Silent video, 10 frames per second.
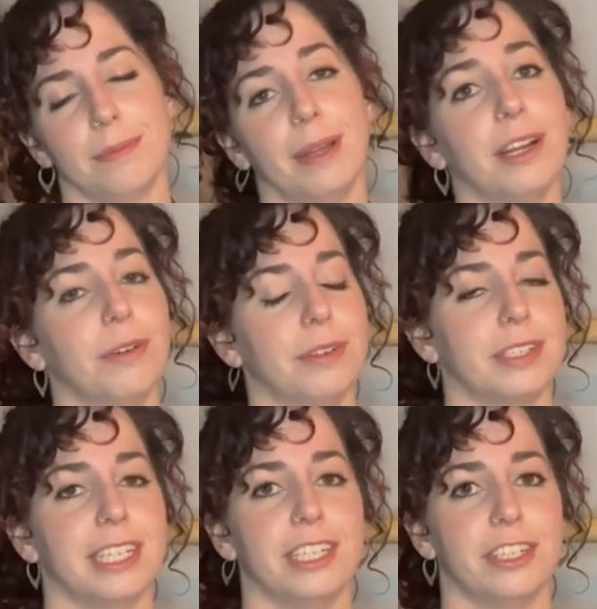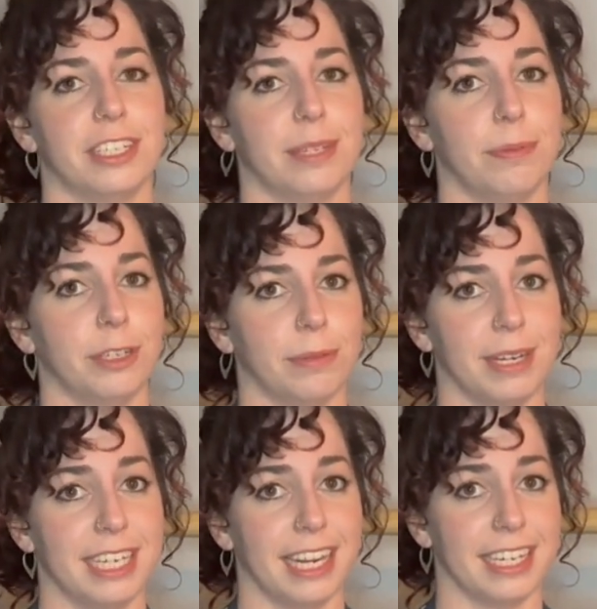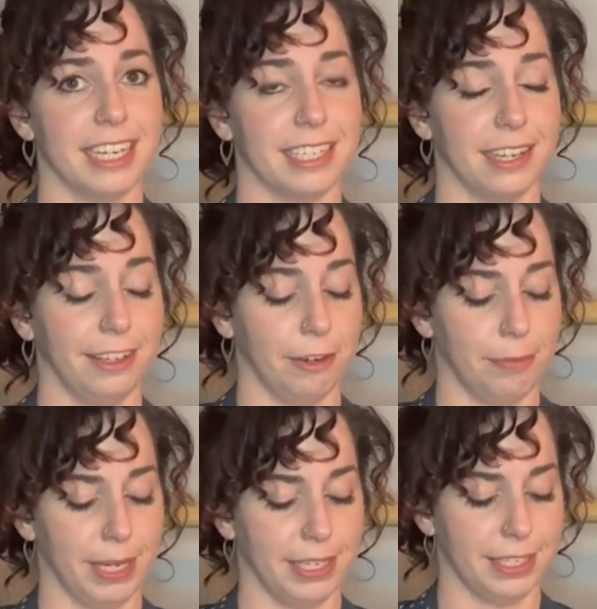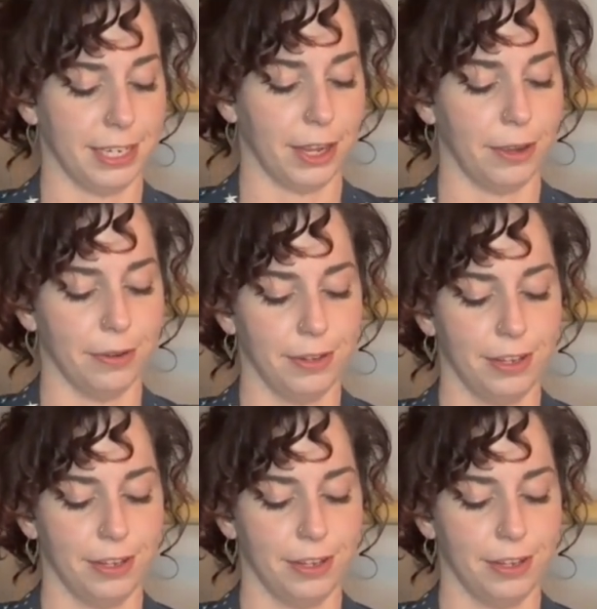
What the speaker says: my goals is just to push my techniques a little bit. So